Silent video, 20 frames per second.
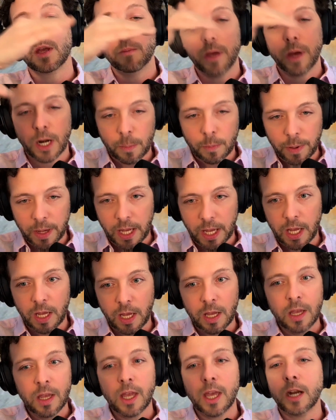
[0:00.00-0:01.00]
better pay,
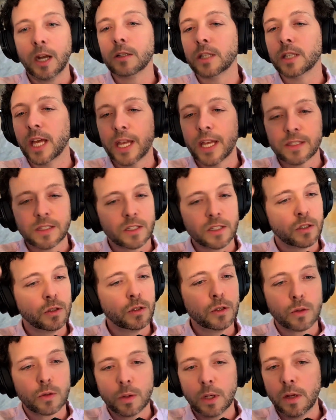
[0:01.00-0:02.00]
and it'll last a
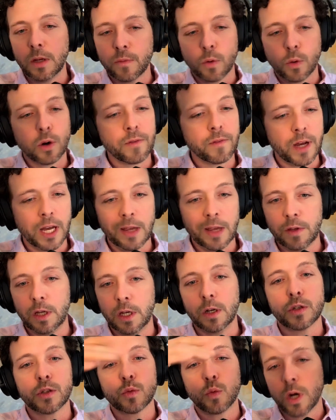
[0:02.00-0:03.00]
2, 3, 4, 5
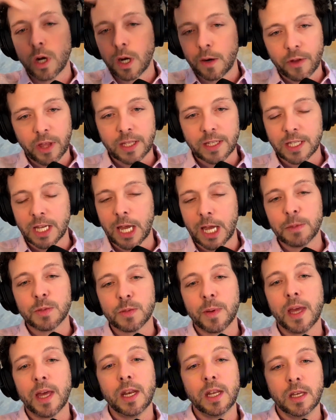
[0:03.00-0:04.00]
years, whatever that time
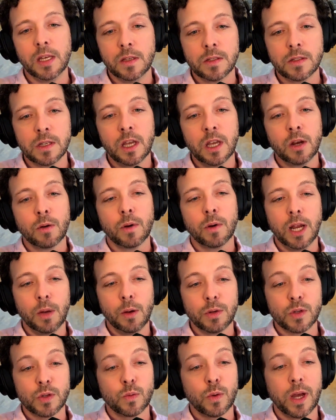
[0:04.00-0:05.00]
span is, right?
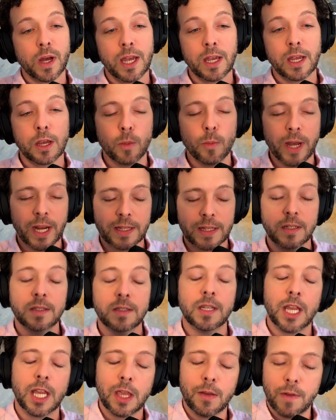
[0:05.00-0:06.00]
Which is why I go back to
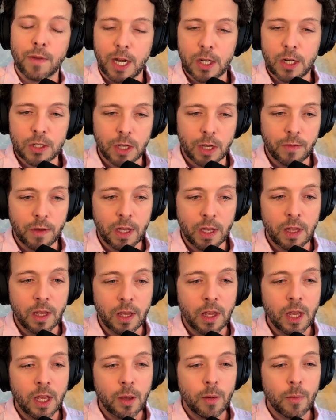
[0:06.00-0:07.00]
take advantage of it.
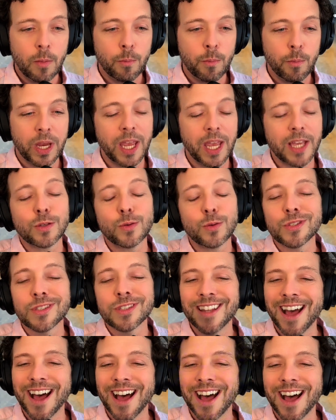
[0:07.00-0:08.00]
But guess who's
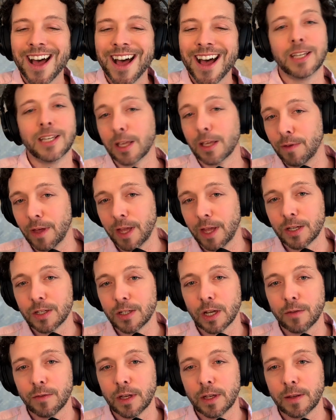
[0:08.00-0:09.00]
not going to take advantage
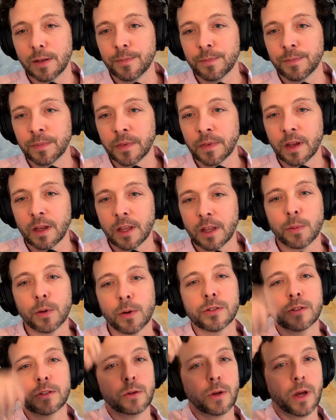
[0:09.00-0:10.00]
of it? The
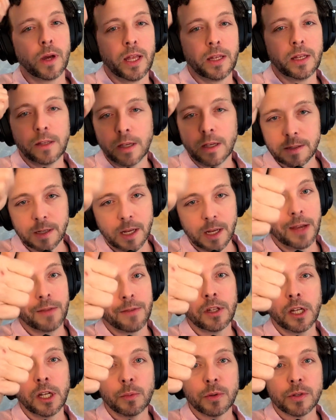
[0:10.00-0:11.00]
person who doesn't have
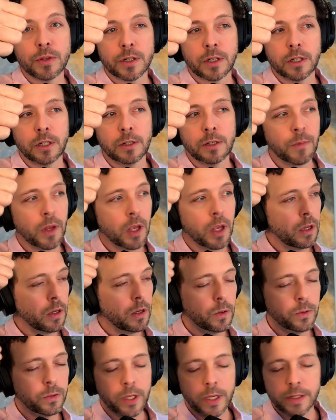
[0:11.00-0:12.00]
the double cert,
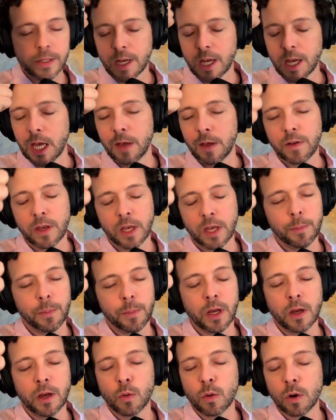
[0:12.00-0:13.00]
who doesn't have
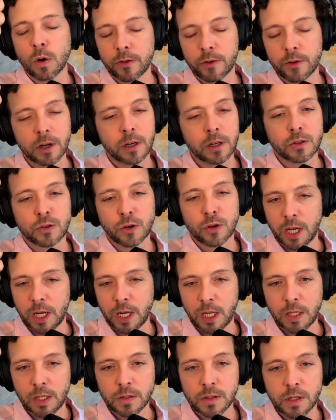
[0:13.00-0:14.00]
HIPAA or other
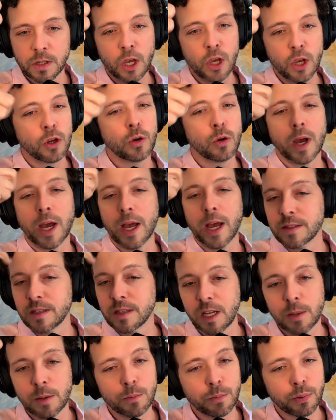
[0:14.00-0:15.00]
trainings, who hasn't
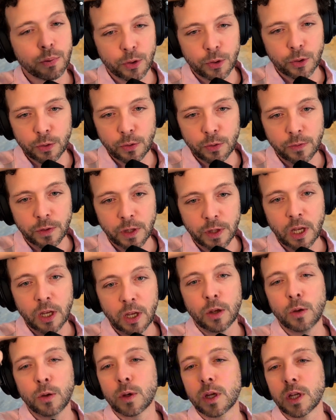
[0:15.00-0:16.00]
improved,
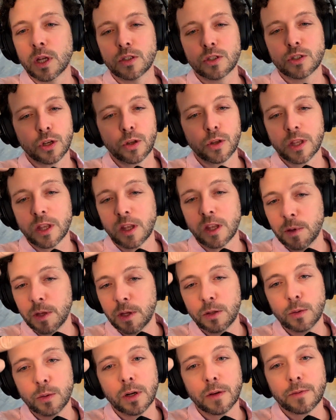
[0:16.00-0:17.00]
who can show that they've been
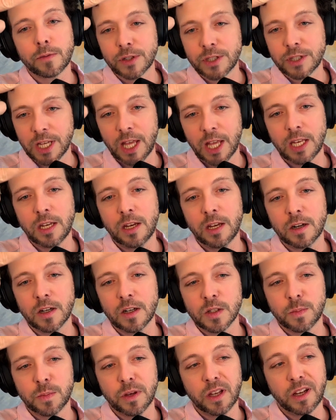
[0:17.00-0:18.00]
doing it for 10 years,
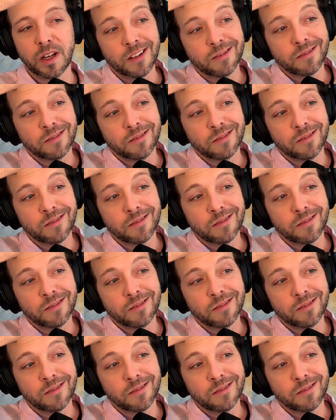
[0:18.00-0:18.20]
but